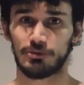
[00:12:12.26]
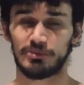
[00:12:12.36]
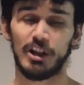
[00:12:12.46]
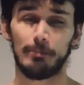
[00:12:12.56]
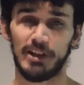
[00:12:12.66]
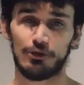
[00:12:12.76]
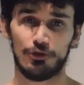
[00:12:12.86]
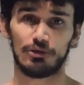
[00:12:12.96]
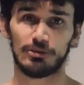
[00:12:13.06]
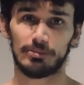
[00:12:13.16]
dumbbell
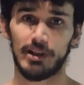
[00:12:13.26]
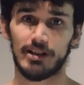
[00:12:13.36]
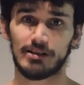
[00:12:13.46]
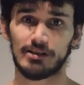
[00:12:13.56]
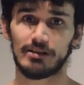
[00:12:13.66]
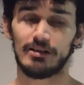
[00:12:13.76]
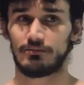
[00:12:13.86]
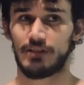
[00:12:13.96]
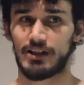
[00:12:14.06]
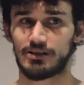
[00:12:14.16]
shoulder press.
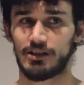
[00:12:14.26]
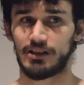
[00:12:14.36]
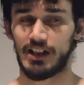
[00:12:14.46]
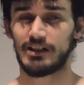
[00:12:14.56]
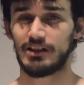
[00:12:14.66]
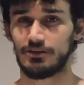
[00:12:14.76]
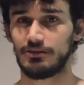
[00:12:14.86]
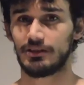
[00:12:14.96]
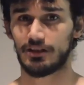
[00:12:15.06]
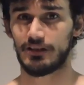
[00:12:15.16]
I did do a
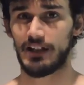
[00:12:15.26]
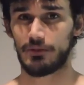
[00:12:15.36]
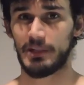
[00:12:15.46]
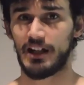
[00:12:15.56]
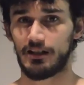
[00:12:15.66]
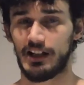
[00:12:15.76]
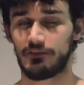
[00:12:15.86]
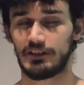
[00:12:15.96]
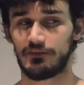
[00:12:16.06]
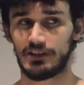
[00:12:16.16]
little heavy
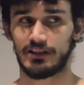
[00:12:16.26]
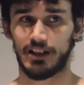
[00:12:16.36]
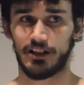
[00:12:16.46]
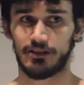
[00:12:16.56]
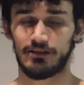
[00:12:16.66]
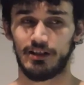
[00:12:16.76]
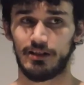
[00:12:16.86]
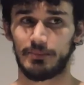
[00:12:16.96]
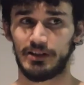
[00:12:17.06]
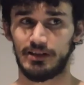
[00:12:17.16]
lifting there.
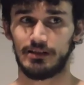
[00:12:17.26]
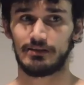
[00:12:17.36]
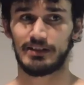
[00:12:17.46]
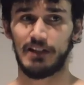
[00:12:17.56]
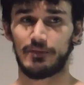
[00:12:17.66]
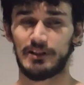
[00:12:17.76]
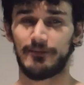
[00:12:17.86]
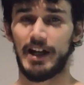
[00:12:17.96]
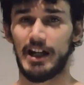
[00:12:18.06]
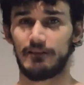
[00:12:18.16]
I did
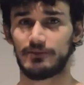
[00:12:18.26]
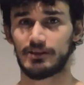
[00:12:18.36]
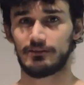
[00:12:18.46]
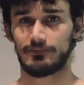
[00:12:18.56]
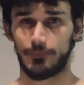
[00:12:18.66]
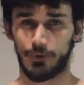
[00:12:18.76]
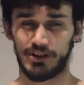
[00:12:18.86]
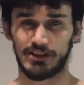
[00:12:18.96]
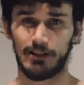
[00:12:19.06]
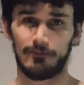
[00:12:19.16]
75s for a
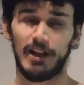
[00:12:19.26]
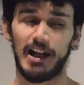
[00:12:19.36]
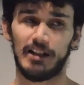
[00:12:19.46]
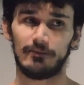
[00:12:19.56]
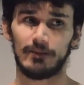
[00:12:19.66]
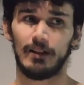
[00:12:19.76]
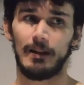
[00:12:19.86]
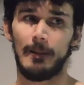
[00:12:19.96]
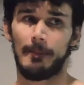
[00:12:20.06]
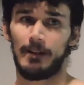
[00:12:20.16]
set of 5,
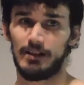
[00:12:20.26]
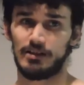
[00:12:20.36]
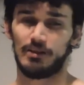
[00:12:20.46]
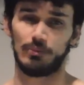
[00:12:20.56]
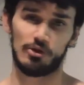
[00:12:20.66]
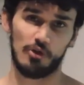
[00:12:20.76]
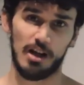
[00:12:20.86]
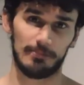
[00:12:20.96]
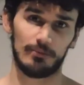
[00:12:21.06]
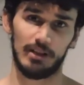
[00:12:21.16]
and then we
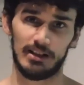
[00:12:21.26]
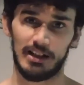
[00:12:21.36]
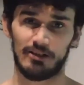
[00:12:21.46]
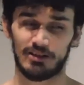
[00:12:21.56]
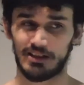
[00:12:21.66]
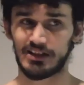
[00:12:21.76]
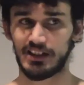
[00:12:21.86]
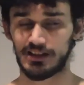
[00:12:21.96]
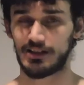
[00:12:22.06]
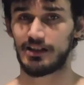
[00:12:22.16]
dropped the weight down to
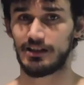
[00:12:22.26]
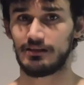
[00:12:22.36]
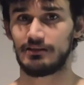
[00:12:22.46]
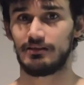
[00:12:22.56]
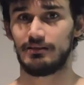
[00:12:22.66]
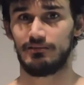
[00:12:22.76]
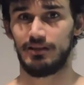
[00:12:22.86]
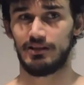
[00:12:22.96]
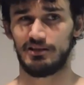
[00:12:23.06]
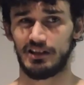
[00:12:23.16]
60,
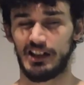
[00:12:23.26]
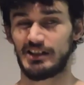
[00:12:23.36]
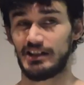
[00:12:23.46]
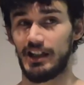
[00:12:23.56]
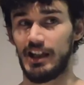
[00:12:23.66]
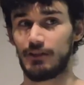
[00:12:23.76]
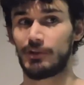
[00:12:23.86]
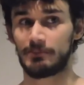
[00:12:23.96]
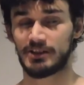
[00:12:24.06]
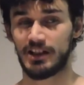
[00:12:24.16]
and then I did 8
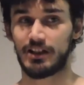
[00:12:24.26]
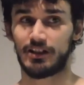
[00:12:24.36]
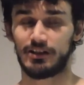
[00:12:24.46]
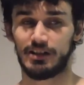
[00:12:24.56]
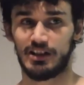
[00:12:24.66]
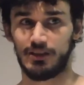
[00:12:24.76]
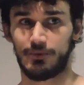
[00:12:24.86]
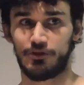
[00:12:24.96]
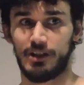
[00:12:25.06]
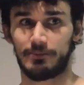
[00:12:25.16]
reps there, and then we
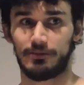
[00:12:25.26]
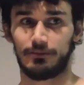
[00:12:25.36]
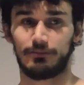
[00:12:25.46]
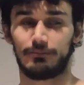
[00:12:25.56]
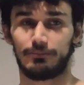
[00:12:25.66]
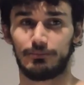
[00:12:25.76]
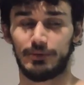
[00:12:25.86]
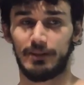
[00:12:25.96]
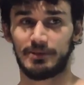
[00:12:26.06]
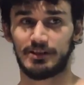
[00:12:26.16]
dropped the
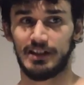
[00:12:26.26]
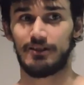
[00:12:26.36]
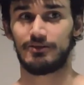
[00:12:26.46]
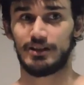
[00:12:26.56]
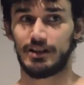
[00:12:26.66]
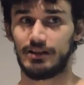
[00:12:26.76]
reps down to